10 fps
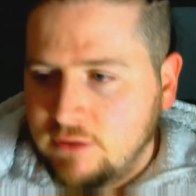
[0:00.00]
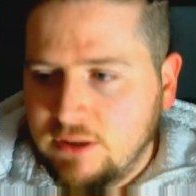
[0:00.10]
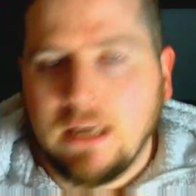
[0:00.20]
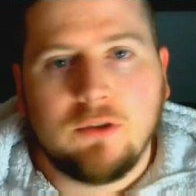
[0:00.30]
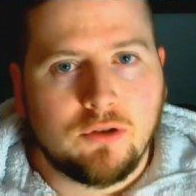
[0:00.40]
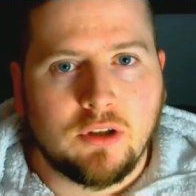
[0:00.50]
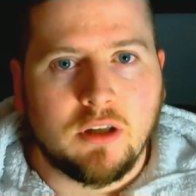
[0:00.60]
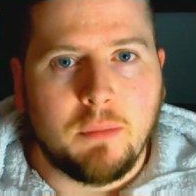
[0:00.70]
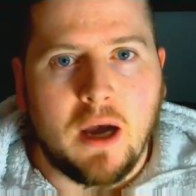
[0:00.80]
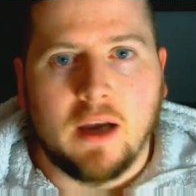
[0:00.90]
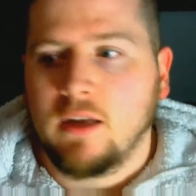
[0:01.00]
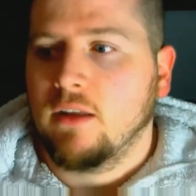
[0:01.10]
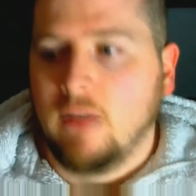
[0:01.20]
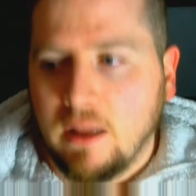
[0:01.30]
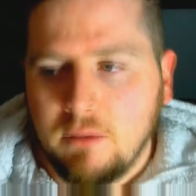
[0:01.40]
Stay structured at the back.
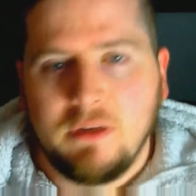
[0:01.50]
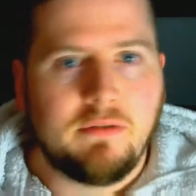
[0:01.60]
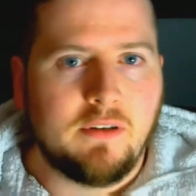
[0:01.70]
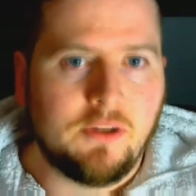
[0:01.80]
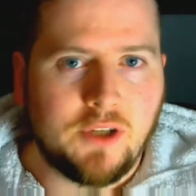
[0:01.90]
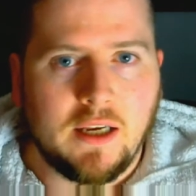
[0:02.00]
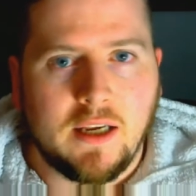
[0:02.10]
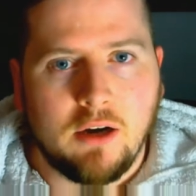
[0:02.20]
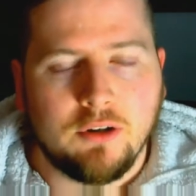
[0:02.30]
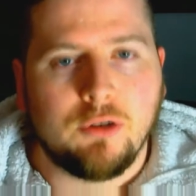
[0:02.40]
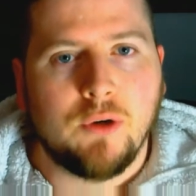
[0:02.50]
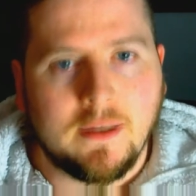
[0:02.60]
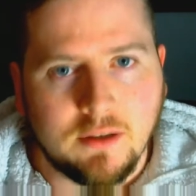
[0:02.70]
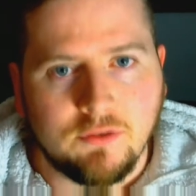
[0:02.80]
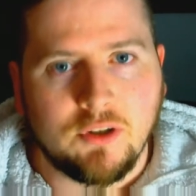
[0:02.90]
Let the midfield take care of the
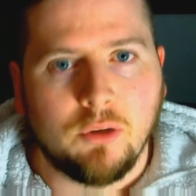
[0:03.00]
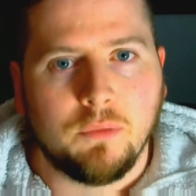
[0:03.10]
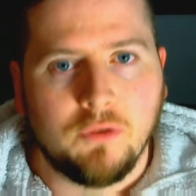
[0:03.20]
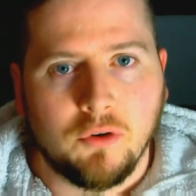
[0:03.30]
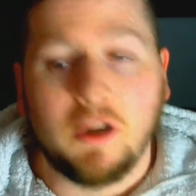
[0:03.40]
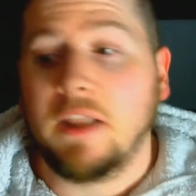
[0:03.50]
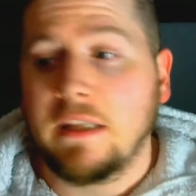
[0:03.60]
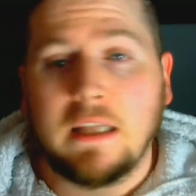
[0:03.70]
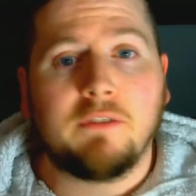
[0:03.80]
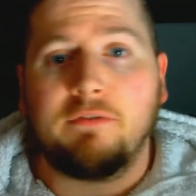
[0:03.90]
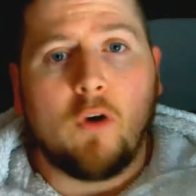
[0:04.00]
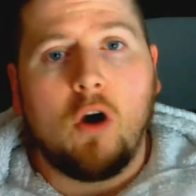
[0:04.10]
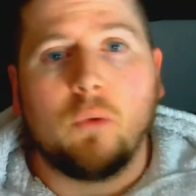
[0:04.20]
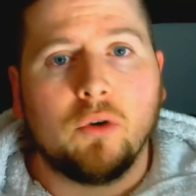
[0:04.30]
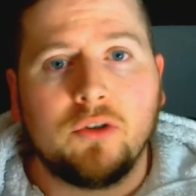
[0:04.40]
creativity up front, and then let the
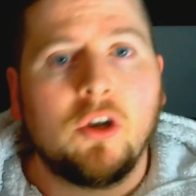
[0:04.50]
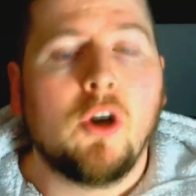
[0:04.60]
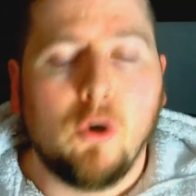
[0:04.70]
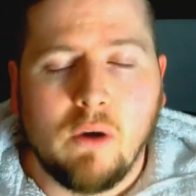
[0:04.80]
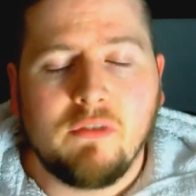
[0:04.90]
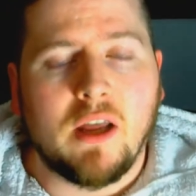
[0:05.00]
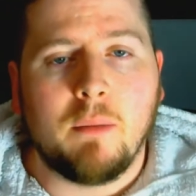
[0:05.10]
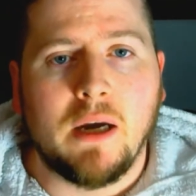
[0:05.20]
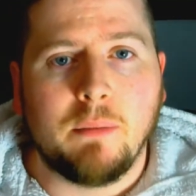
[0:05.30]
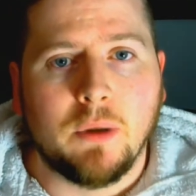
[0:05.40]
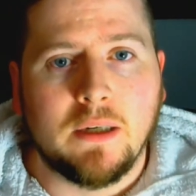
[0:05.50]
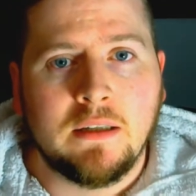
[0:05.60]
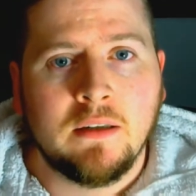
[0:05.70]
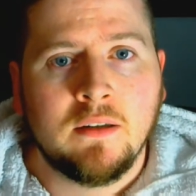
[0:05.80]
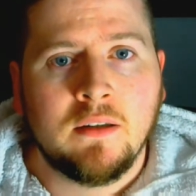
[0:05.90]
forwards, whoever that might
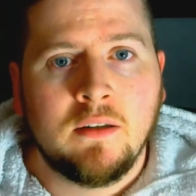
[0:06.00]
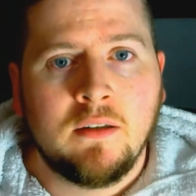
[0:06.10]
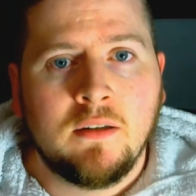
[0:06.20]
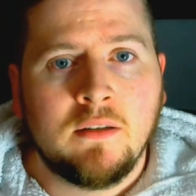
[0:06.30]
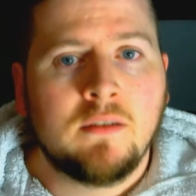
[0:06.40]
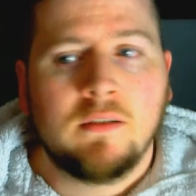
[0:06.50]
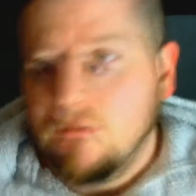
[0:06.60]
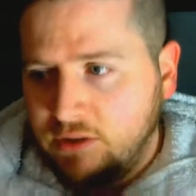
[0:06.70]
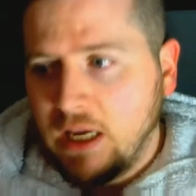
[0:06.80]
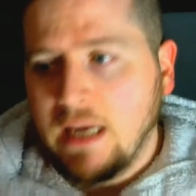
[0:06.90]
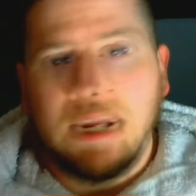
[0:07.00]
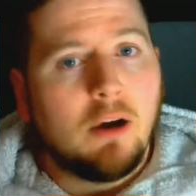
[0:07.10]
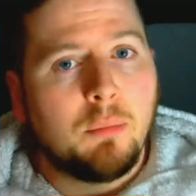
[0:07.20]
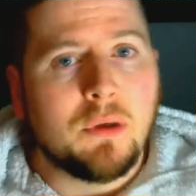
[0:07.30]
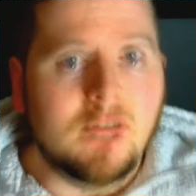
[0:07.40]
be, take
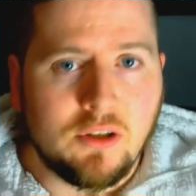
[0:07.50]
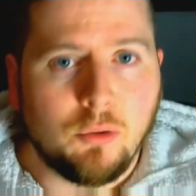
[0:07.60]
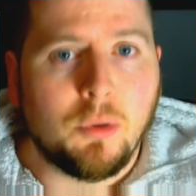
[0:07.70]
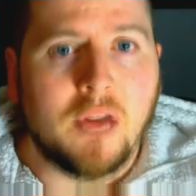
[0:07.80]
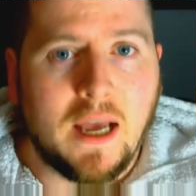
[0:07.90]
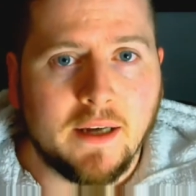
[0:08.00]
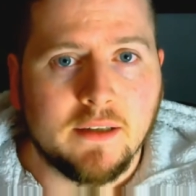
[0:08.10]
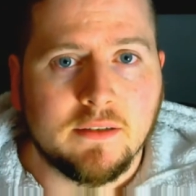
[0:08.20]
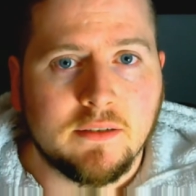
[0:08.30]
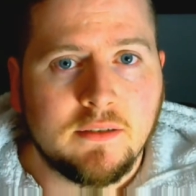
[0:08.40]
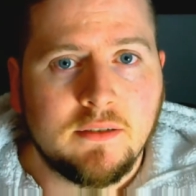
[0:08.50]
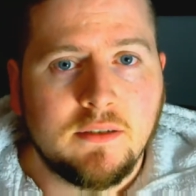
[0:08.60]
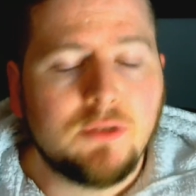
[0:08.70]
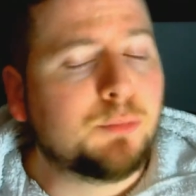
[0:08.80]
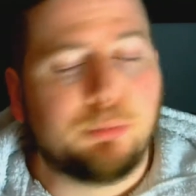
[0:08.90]
care of business up on that end.
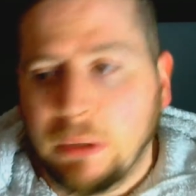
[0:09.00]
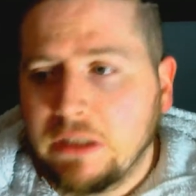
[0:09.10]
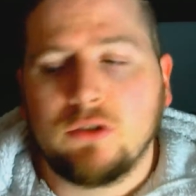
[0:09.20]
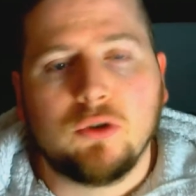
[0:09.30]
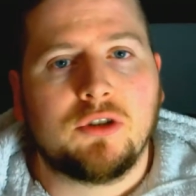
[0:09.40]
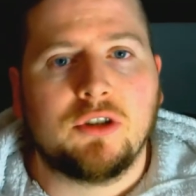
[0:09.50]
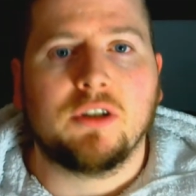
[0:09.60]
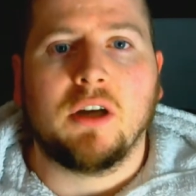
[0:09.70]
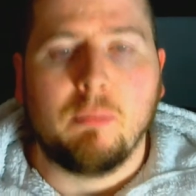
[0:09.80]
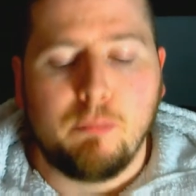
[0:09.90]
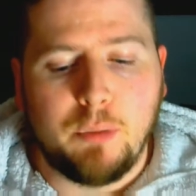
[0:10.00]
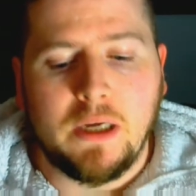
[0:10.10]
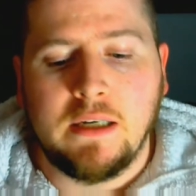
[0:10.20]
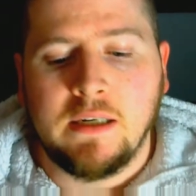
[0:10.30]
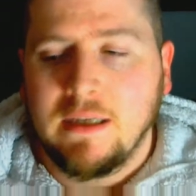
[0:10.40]
Be structured and
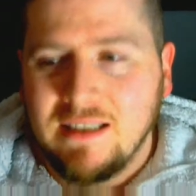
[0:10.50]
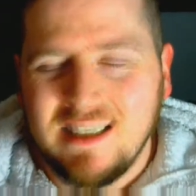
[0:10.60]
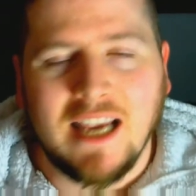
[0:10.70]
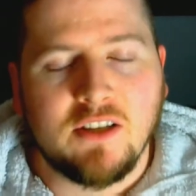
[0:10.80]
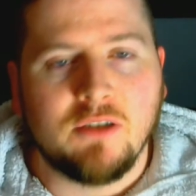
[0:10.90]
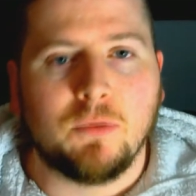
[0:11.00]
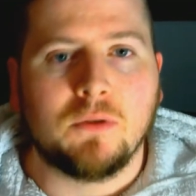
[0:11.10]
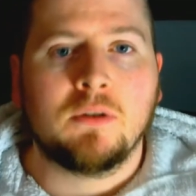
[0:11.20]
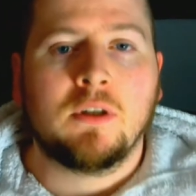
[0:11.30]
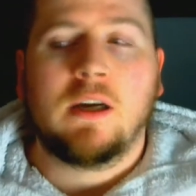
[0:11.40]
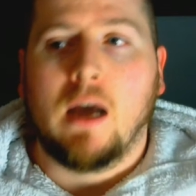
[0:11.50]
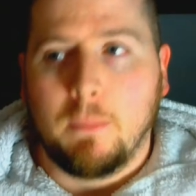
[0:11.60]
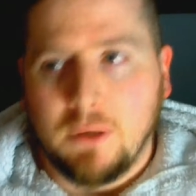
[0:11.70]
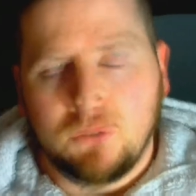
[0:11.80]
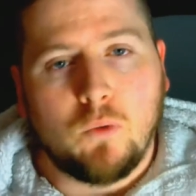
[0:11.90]
be sensible.
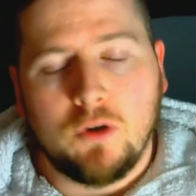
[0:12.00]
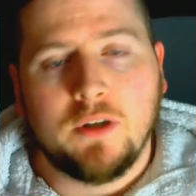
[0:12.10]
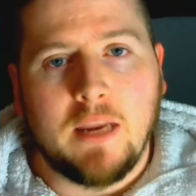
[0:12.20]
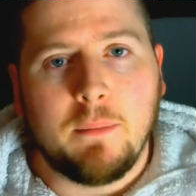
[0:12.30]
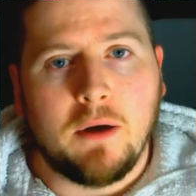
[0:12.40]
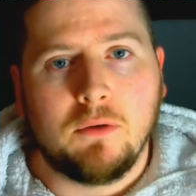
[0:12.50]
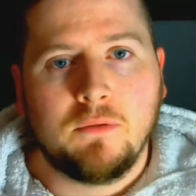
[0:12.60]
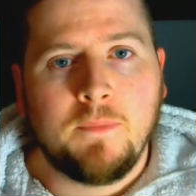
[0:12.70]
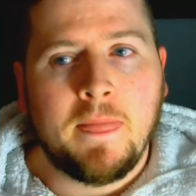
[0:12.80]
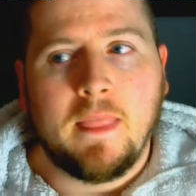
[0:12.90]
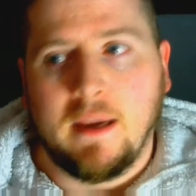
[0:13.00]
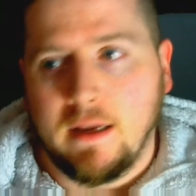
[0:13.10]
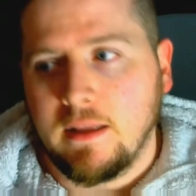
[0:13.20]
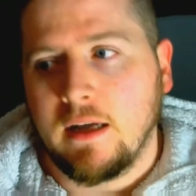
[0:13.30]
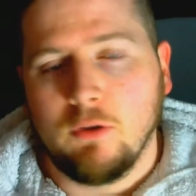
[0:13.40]
I missed one name out
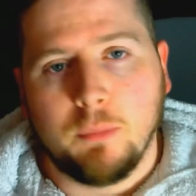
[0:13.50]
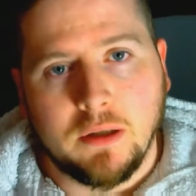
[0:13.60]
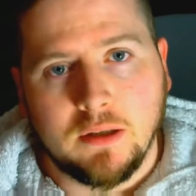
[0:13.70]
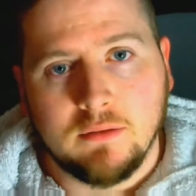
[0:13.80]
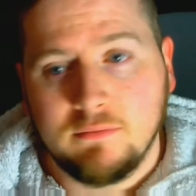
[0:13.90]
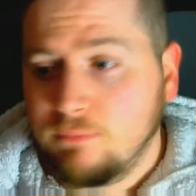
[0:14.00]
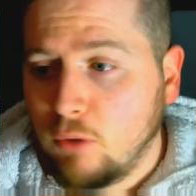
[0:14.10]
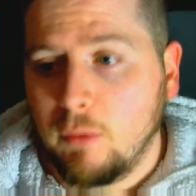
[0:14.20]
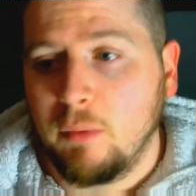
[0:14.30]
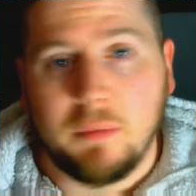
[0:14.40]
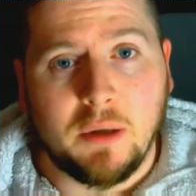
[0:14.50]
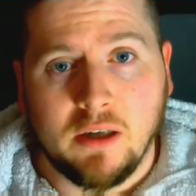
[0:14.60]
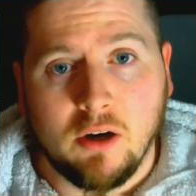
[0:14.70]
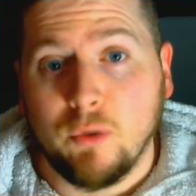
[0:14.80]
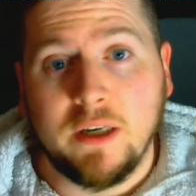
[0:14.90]
in that it'll probably
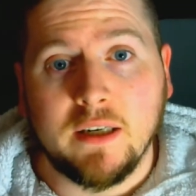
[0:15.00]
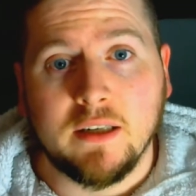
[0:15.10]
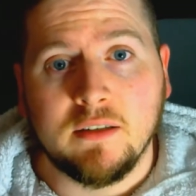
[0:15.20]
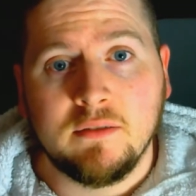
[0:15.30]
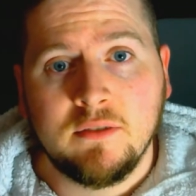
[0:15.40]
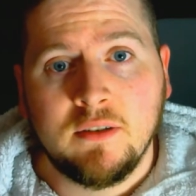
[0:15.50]
be Origi